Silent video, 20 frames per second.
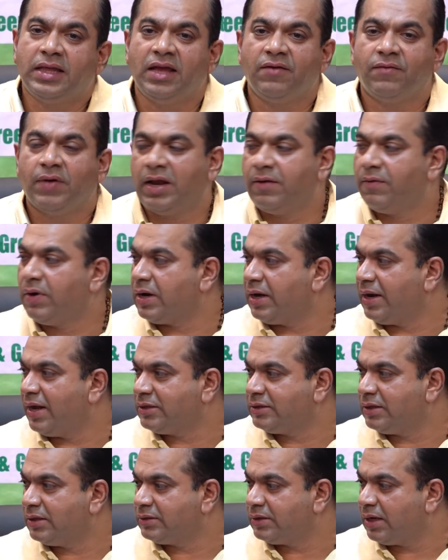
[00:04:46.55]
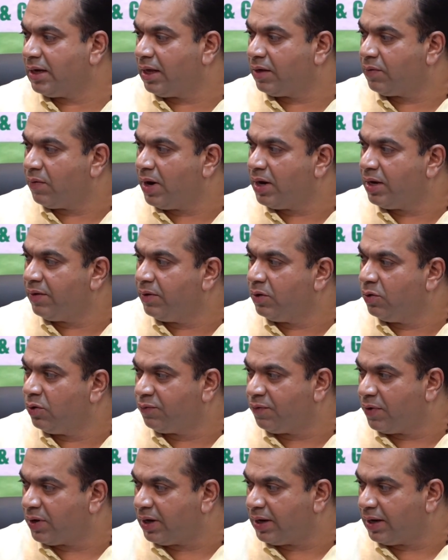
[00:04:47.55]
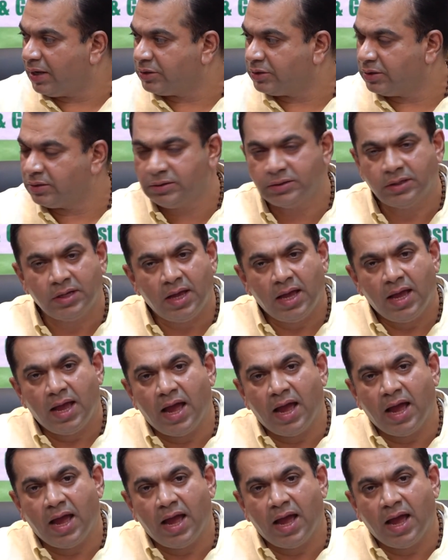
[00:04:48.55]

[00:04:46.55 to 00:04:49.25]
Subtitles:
thing wherever corrections are required, he will look for corrections.